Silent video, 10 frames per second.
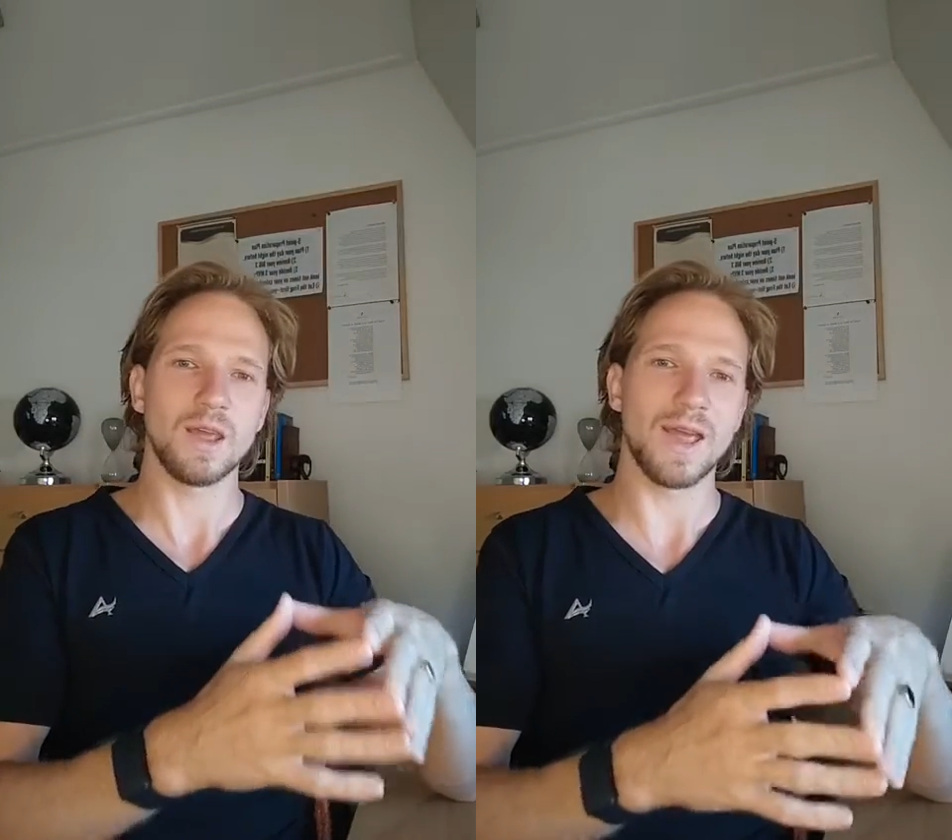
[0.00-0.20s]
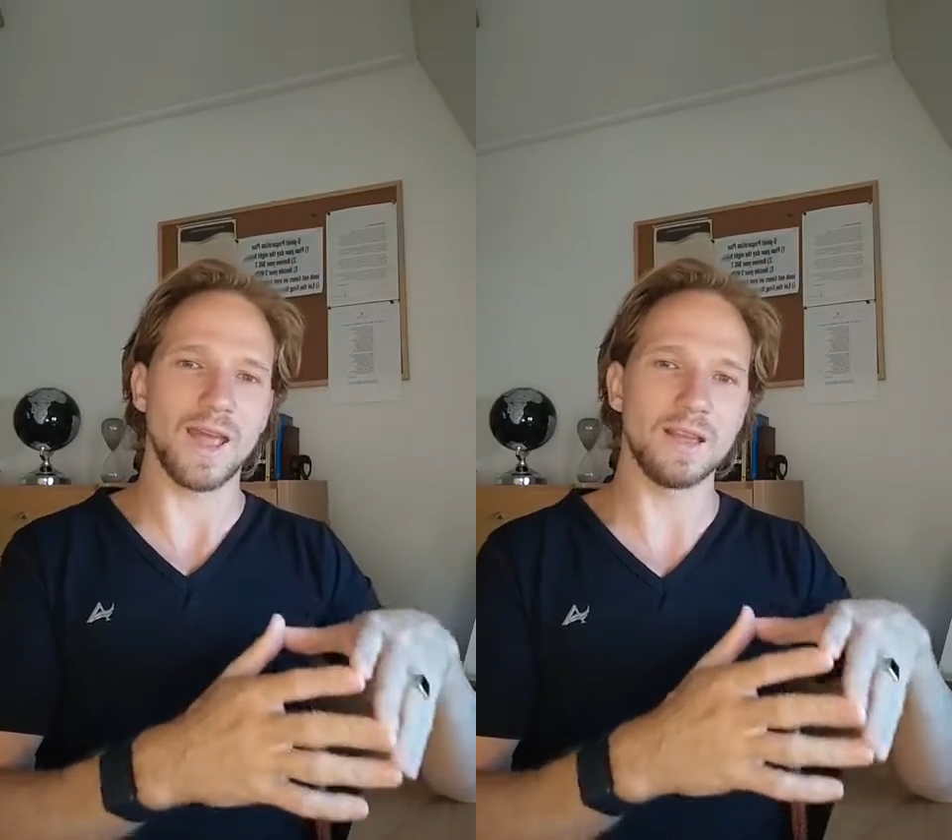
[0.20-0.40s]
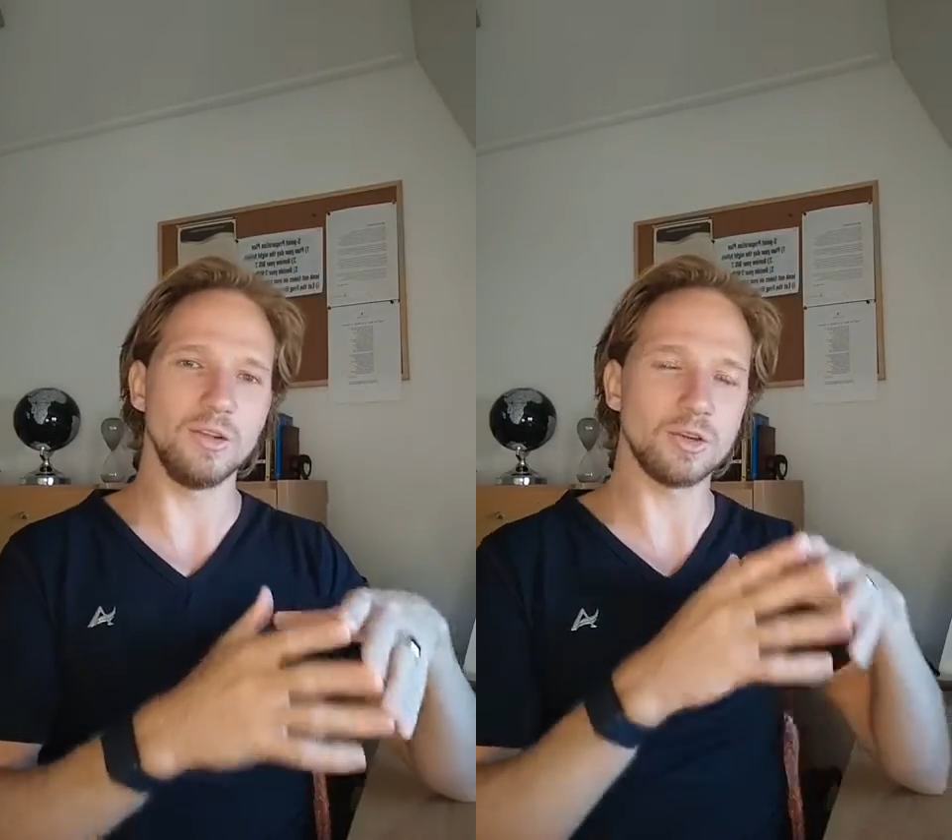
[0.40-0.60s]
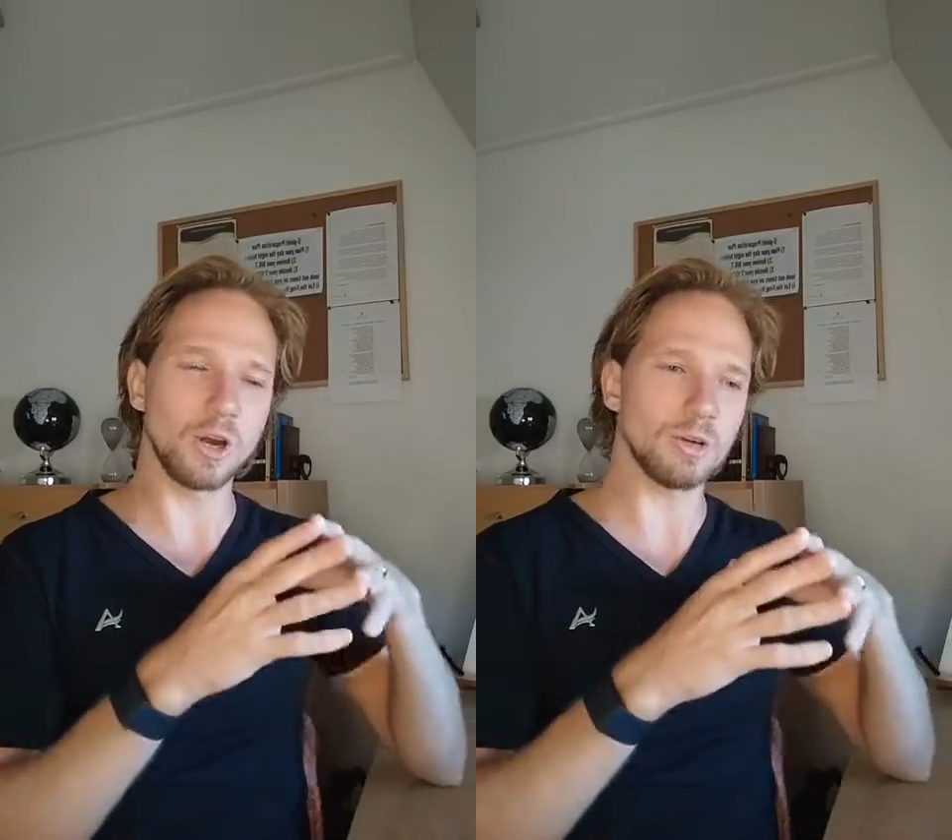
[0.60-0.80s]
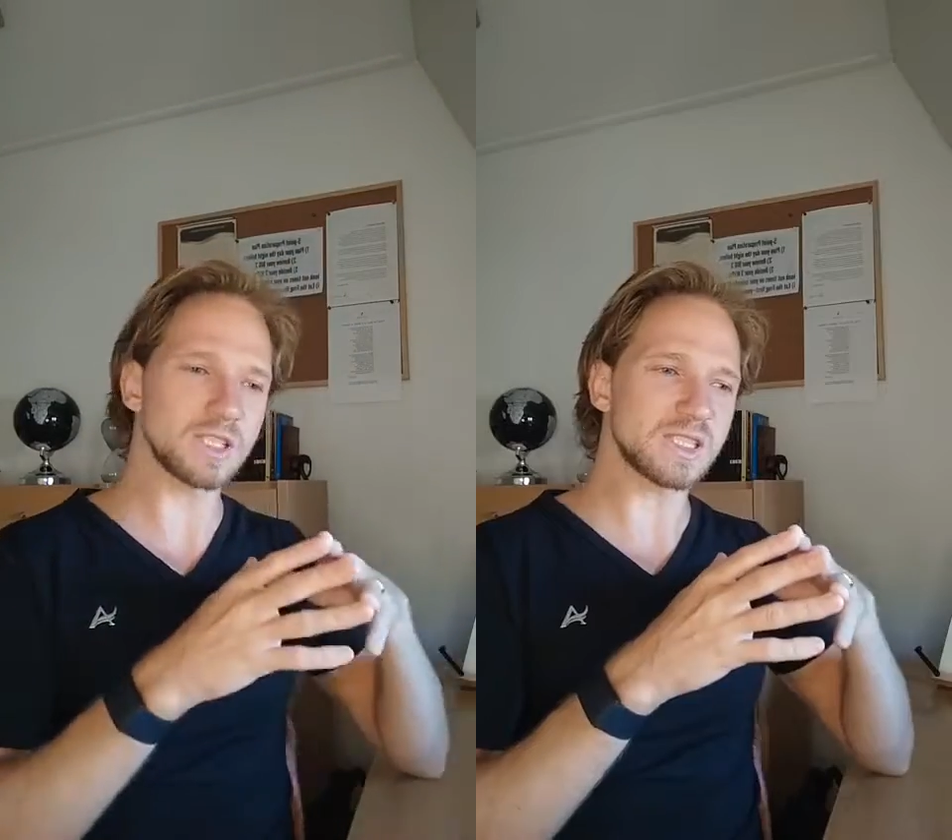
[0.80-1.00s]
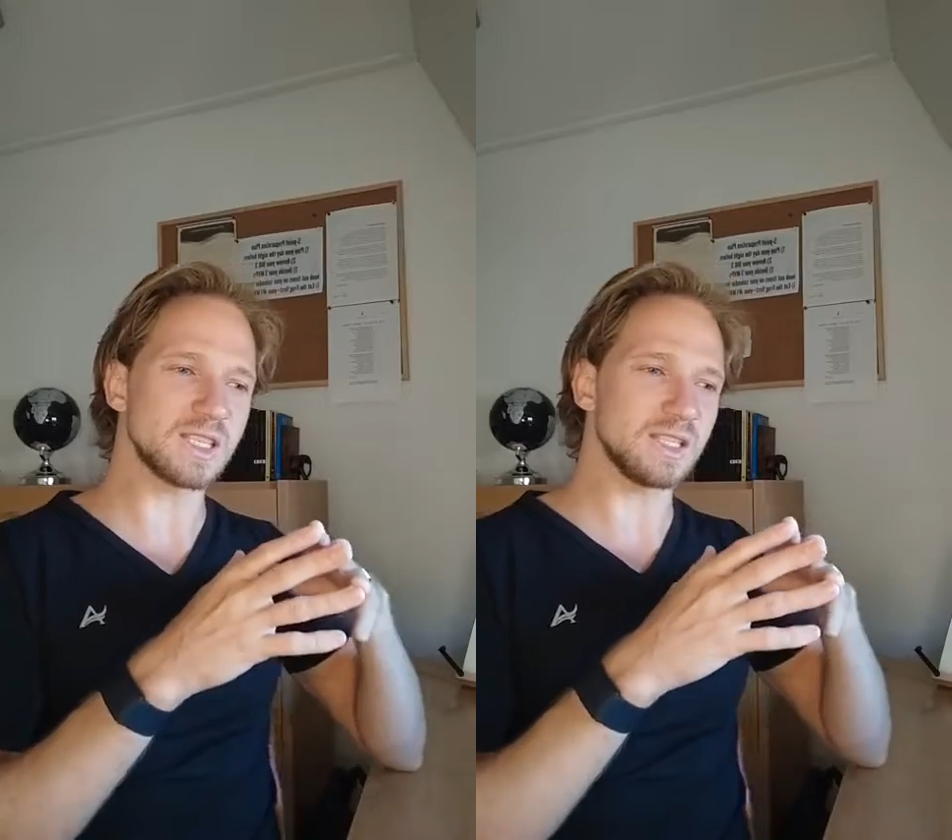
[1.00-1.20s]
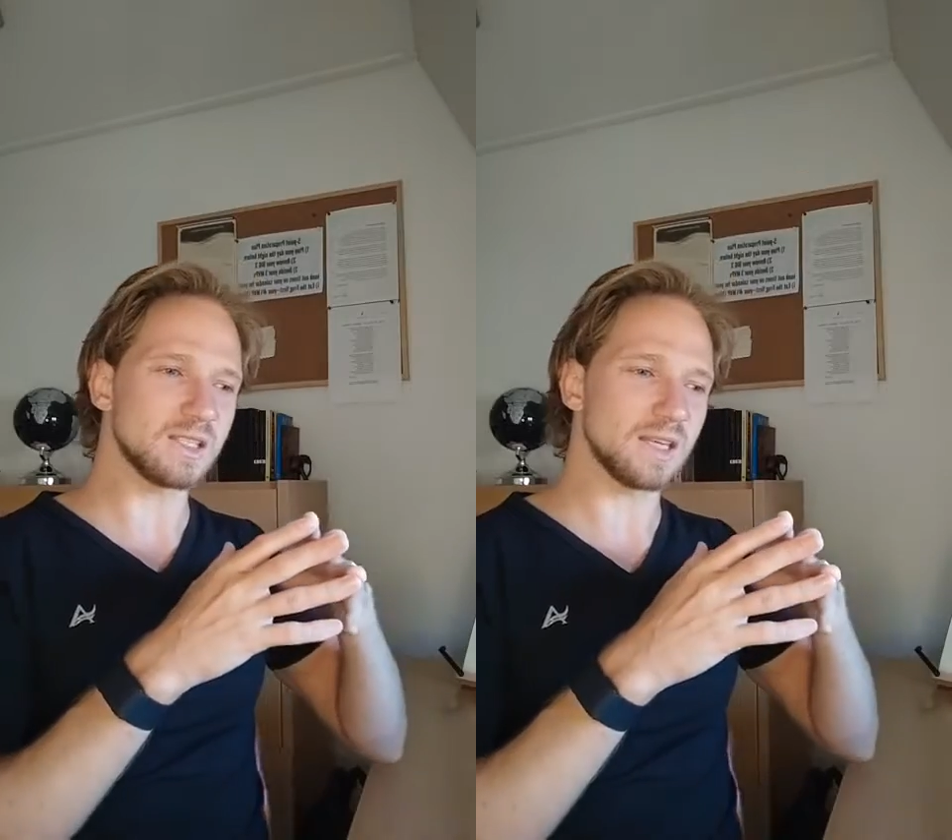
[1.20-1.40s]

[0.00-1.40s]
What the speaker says: and you go and sit